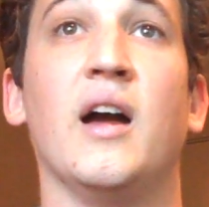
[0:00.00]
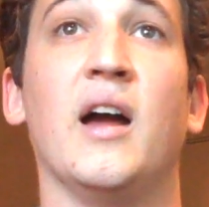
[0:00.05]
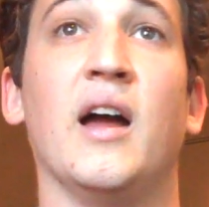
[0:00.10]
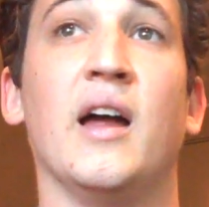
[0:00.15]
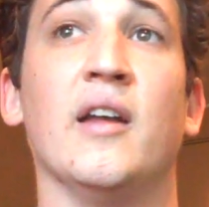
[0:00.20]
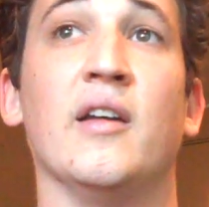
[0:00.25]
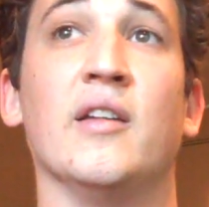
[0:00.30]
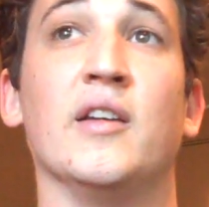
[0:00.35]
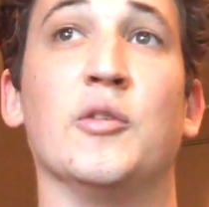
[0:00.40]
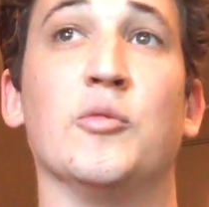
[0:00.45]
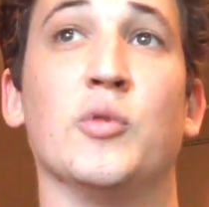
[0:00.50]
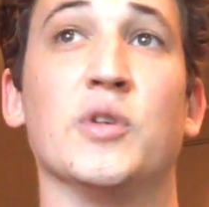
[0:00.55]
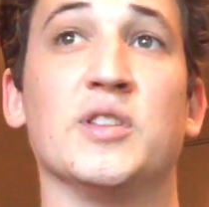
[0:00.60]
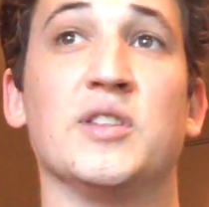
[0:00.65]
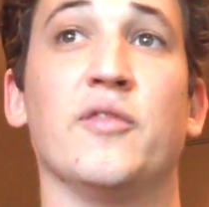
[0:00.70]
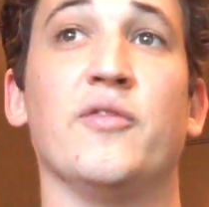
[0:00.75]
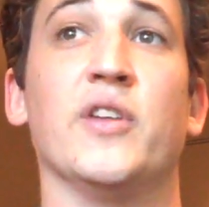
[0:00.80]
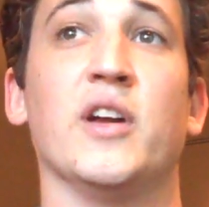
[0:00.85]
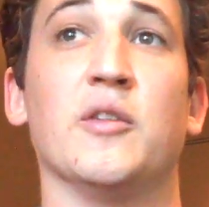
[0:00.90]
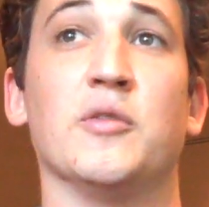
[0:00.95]
And it was
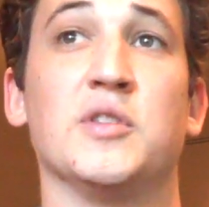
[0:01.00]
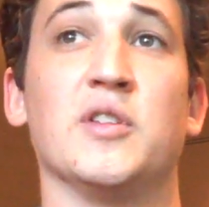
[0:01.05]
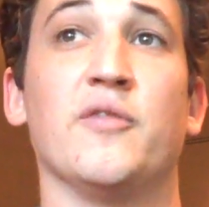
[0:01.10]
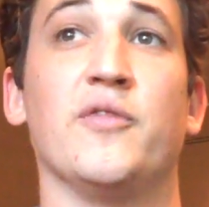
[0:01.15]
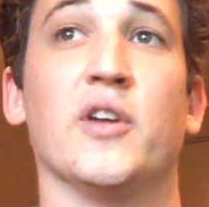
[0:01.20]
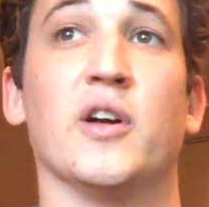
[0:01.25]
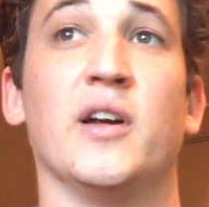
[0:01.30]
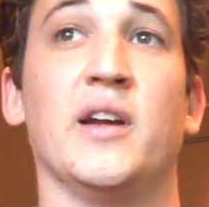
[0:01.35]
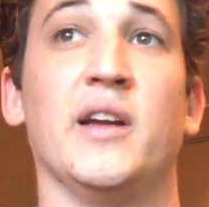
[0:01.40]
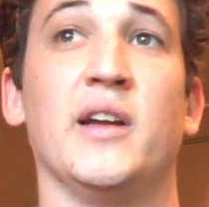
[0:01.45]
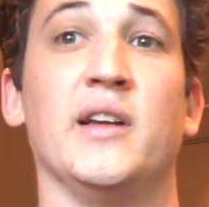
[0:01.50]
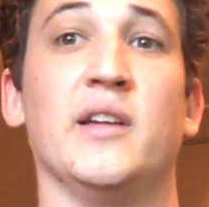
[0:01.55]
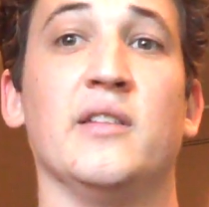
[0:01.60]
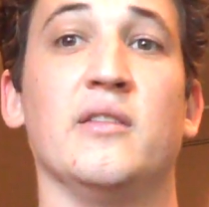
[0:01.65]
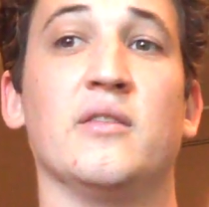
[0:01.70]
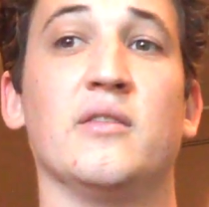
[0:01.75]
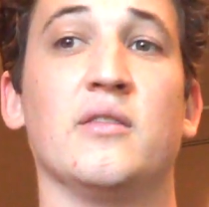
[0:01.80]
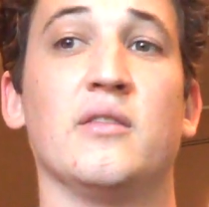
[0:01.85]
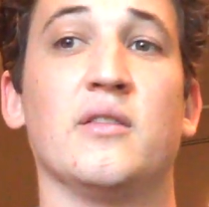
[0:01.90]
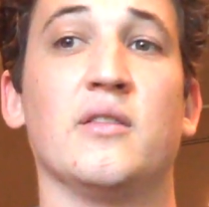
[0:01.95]
a very
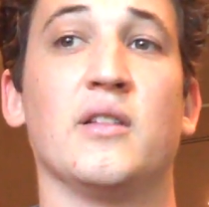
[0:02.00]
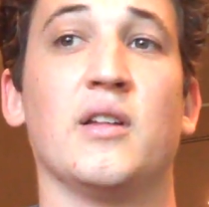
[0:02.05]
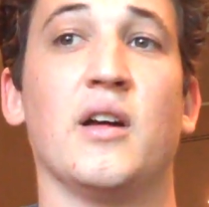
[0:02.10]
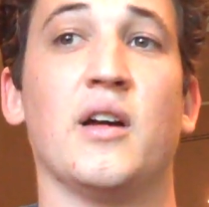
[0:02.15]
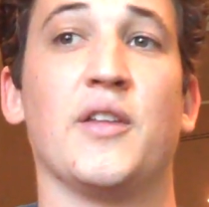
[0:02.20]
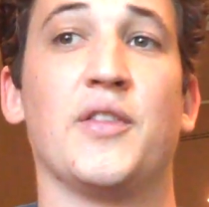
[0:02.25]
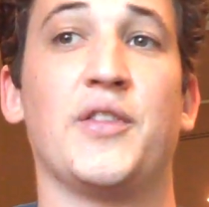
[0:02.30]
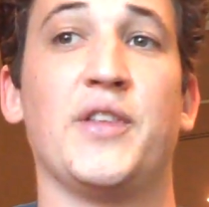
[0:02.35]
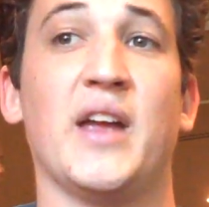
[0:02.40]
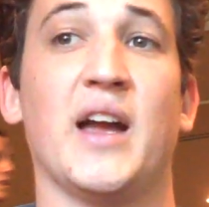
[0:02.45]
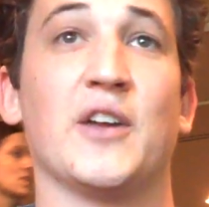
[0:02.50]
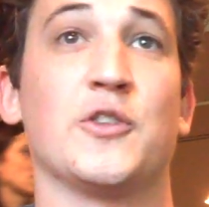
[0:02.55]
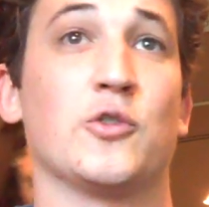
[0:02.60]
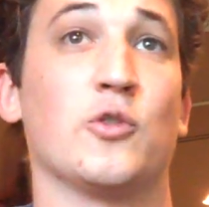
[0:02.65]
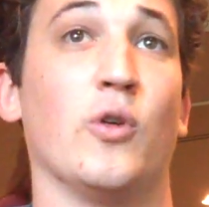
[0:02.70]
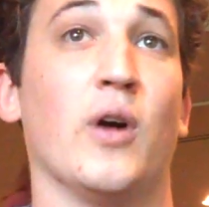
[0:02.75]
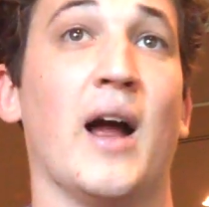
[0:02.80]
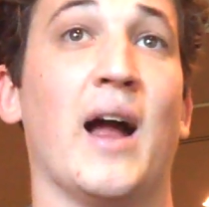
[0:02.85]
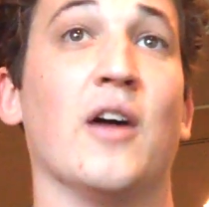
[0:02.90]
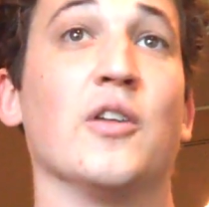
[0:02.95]

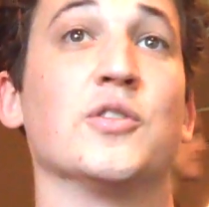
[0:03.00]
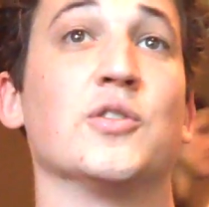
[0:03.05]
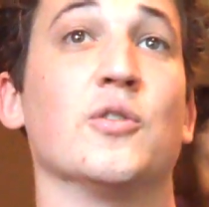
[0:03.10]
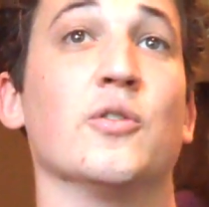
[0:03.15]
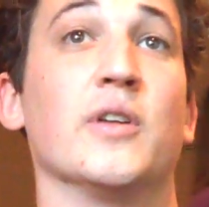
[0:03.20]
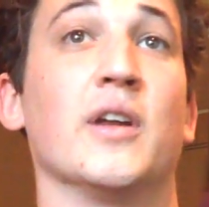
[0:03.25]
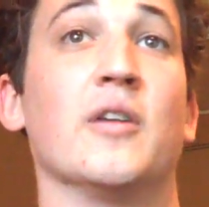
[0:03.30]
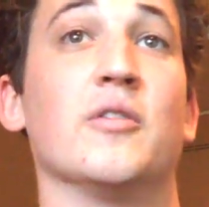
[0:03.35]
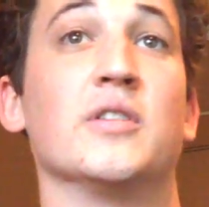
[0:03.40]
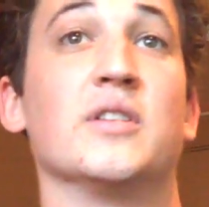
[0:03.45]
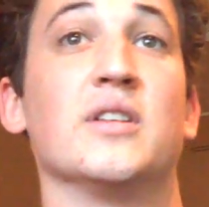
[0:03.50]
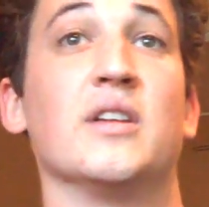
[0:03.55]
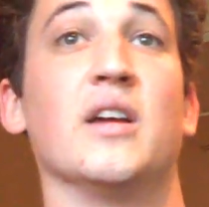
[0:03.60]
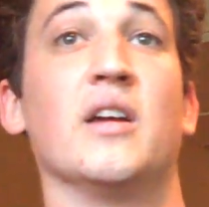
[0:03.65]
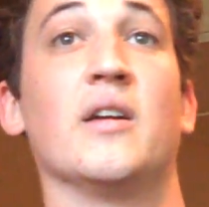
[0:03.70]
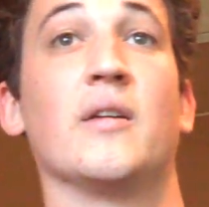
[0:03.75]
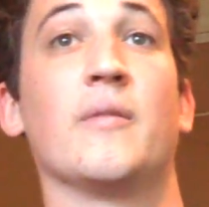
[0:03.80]
theatrical household, I would say.